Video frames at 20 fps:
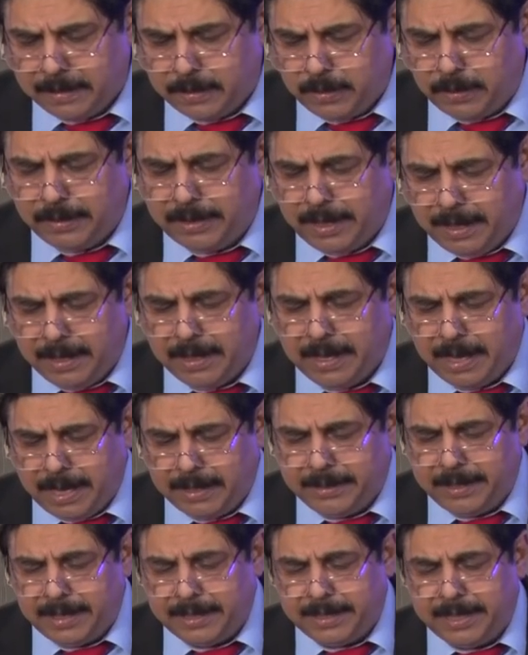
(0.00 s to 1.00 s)
So the
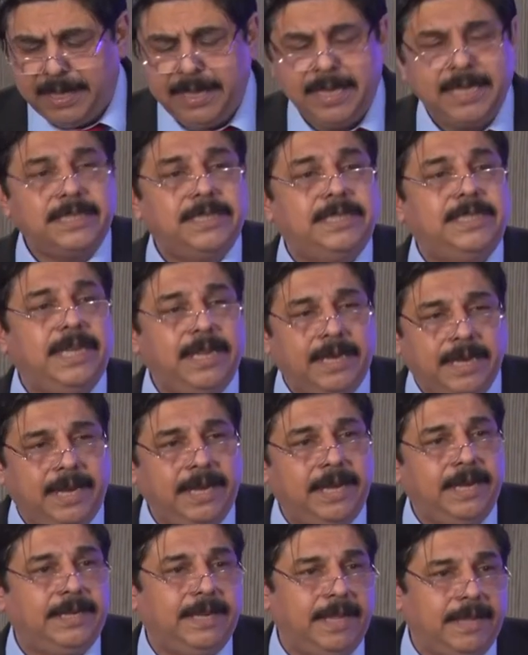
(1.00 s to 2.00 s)
other thing is gene
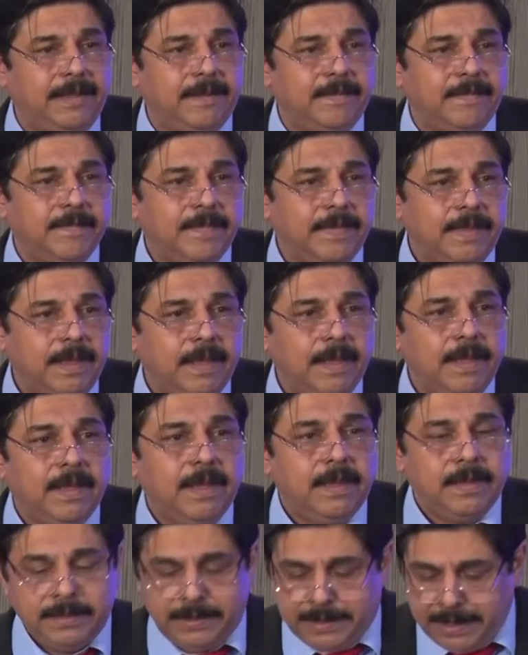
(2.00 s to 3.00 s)
editing.
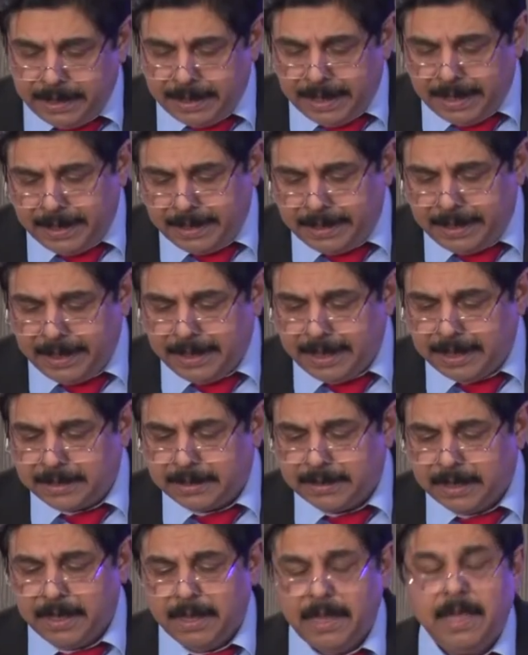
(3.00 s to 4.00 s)
Gene editing
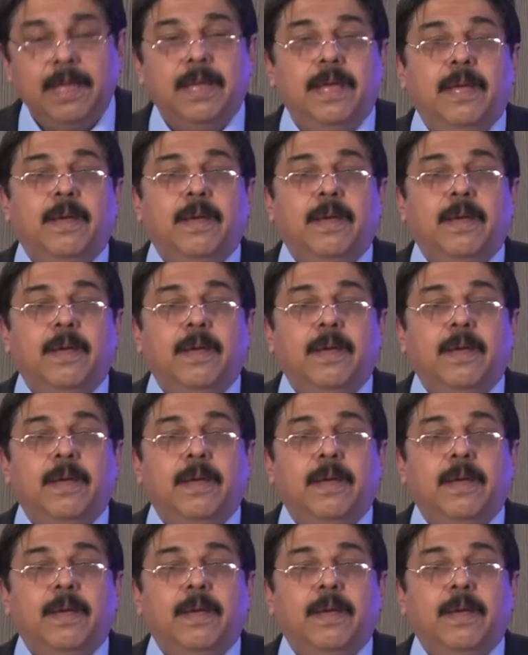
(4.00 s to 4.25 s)
is,